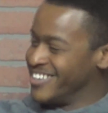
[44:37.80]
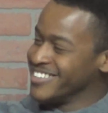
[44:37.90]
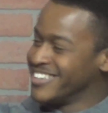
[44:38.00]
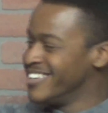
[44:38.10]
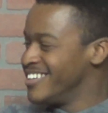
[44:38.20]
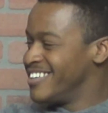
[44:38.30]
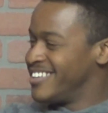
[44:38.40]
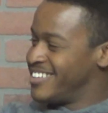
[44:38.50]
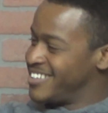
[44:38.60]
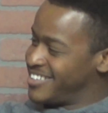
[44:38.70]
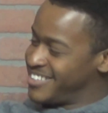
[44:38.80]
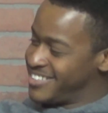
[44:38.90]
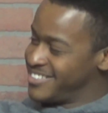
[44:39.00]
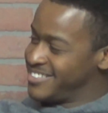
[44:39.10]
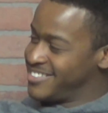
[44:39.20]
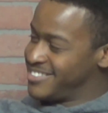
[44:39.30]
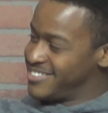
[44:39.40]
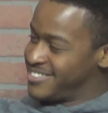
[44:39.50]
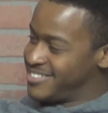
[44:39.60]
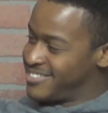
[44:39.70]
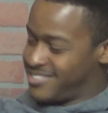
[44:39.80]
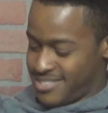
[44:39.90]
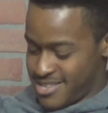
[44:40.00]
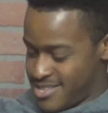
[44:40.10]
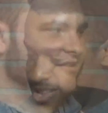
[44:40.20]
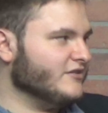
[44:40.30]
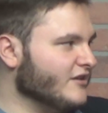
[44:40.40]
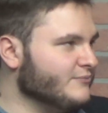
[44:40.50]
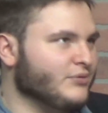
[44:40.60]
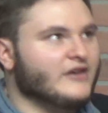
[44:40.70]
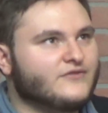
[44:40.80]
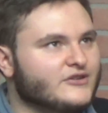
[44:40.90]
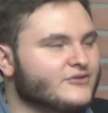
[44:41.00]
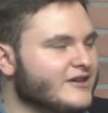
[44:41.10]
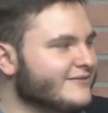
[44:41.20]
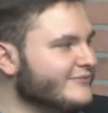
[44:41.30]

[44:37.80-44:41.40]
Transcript: Or PS. I don't even know if it's PS4 exclusive. I have no idea. I don't play video games.